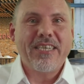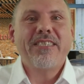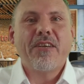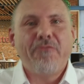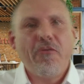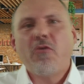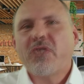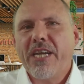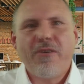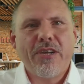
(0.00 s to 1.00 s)
It's a focus
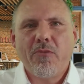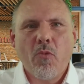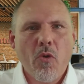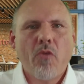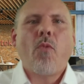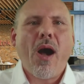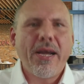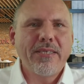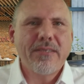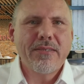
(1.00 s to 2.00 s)
area worldwide.